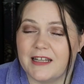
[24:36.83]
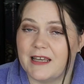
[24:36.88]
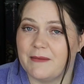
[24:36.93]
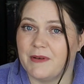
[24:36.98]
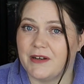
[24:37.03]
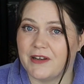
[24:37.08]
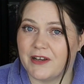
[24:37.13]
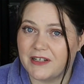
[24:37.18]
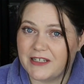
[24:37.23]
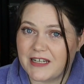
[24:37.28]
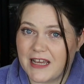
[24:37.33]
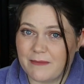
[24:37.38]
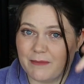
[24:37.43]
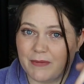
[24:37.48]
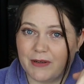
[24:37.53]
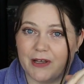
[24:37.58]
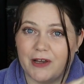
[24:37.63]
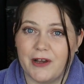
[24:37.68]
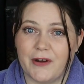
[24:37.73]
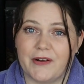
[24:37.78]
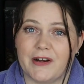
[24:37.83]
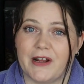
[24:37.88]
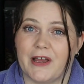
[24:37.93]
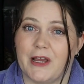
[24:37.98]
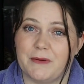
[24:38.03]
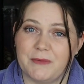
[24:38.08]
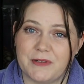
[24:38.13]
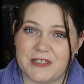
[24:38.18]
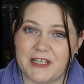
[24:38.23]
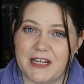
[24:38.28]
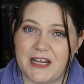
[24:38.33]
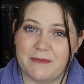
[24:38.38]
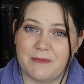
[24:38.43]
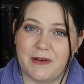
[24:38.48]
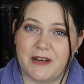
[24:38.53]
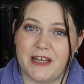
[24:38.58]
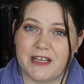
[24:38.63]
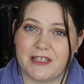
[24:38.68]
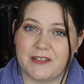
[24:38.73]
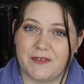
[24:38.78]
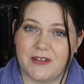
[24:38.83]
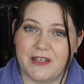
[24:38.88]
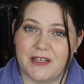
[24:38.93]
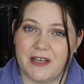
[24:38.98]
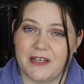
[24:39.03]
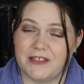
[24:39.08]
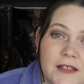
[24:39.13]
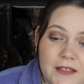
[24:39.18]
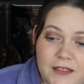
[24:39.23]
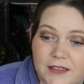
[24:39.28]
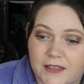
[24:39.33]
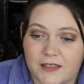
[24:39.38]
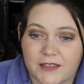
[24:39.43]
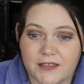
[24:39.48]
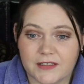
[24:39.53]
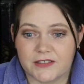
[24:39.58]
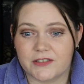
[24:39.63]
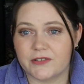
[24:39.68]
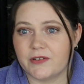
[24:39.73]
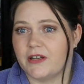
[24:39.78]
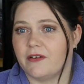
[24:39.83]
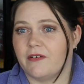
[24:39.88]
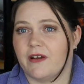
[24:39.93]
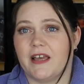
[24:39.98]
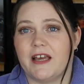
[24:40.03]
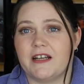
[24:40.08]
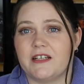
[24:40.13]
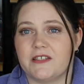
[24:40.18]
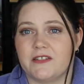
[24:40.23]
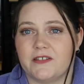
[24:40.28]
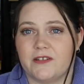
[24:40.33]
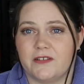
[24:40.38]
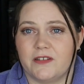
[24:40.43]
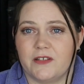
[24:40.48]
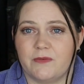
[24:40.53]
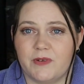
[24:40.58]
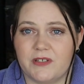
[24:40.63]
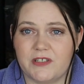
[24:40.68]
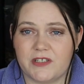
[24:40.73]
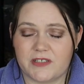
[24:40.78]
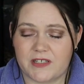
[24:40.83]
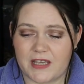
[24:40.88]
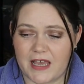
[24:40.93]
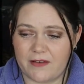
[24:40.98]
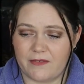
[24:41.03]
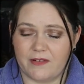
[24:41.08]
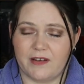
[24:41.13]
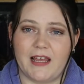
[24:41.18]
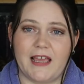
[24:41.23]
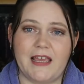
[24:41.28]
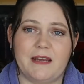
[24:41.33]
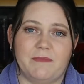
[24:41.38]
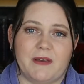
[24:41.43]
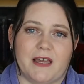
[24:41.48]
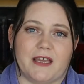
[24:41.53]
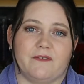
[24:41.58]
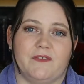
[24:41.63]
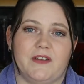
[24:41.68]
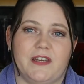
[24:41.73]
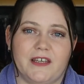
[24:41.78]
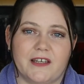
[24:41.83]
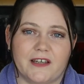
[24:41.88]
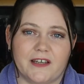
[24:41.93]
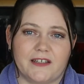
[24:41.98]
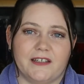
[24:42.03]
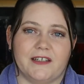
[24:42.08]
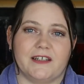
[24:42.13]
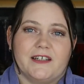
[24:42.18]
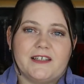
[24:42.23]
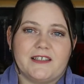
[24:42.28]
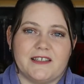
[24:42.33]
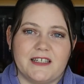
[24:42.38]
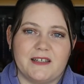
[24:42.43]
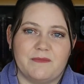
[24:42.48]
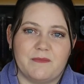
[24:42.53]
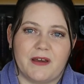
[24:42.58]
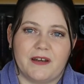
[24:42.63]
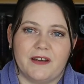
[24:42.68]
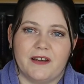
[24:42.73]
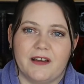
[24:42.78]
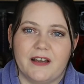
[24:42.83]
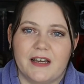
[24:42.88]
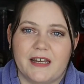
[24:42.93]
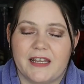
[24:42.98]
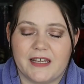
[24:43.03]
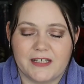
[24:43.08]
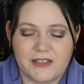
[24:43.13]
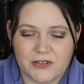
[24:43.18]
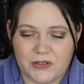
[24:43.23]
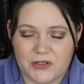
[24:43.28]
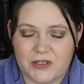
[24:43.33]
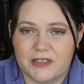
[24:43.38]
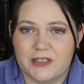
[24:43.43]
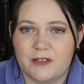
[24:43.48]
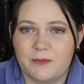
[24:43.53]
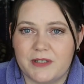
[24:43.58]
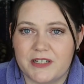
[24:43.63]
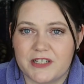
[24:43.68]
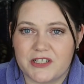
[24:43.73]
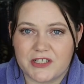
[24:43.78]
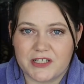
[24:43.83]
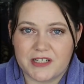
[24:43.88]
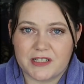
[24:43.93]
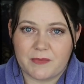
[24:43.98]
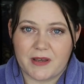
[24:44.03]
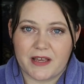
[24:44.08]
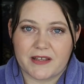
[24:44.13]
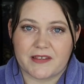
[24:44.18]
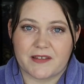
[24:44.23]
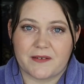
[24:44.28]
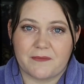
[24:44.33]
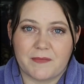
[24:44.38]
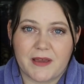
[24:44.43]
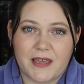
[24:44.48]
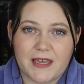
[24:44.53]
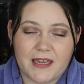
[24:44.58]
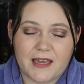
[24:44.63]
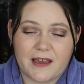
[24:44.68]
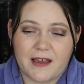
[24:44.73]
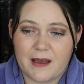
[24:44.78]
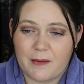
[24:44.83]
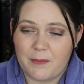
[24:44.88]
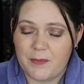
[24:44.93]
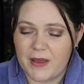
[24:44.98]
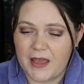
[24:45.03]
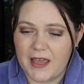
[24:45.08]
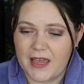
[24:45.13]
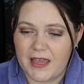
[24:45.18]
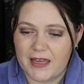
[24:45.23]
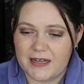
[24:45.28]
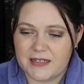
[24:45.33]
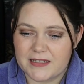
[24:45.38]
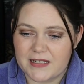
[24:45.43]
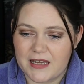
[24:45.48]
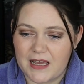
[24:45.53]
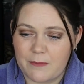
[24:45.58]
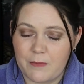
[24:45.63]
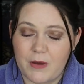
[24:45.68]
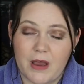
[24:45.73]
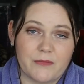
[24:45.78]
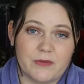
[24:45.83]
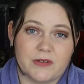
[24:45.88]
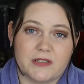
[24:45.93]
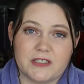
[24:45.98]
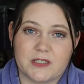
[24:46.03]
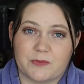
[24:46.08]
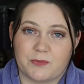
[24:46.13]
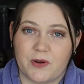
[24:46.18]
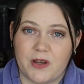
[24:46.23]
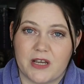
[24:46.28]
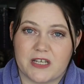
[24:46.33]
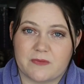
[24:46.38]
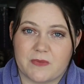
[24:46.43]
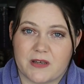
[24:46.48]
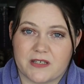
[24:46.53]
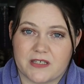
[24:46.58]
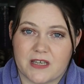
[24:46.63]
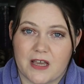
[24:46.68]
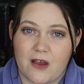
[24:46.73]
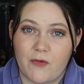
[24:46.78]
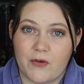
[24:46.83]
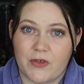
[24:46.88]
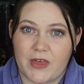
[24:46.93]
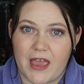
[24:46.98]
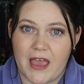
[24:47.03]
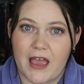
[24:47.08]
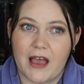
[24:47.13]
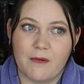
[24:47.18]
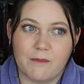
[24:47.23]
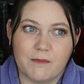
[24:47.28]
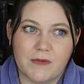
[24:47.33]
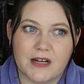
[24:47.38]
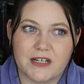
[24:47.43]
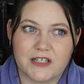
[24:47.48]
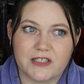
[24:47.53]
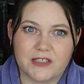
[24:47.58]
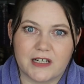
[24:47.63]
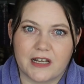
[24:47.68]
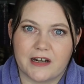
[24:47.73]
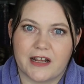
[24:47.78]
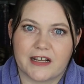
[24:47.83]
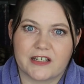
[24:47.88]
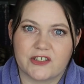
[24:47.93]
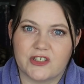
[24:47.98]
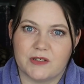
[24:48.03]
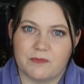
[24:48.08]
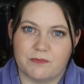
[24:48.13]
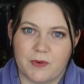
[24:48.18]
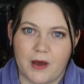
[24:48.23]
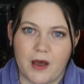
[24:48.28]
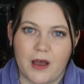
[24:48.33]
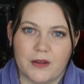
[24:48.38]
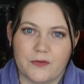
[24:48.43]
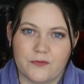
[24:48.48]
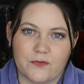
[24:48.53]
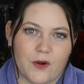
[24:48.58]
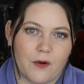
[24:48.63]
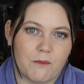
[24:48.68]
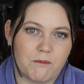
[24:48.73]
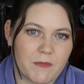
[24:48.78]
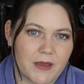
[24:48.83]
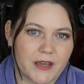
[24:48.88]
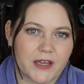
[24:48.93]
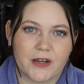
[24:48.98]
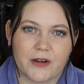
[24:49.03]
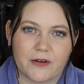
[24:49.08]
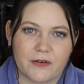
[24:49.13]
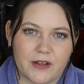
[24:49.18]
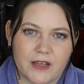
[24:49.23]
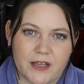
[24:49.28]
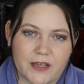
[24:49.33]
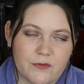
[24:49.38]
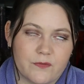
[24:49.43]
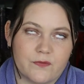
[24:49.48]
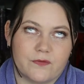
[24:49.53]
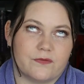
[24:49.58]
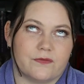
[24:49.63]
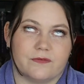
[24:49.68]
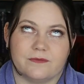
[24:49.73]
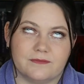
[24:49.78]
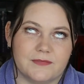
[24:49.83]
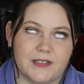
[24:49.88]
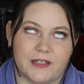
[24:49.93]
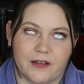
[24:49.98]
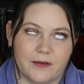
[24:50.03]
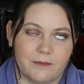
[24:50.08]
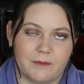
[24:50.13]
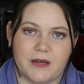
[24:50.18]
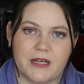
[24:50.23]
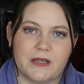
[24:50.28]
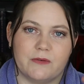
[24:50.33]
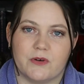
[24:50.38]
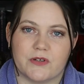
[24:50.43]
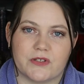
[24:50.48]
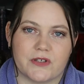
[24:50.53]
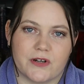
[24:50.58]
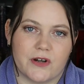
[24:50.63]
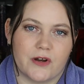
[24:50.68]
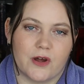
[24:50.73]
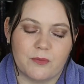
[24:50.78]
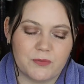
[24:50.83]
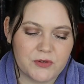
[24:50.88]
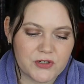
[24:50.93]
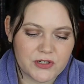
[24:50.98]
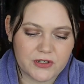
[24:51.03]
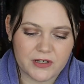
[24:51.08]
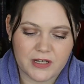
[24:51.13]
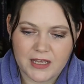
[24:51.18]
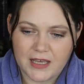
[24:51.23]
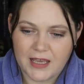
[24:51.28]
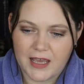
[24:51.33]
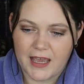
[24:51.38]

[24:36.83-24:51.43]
Let me know down below, and I hope to see you in my next video. So anyway, I just thought that we'd just have a laid back video, you know, sit in my nightie, talk a little bit of shit about some makeup, and I really surprised myself with how much that I'd actually buy from Mecca if, you know, money wasn't an option.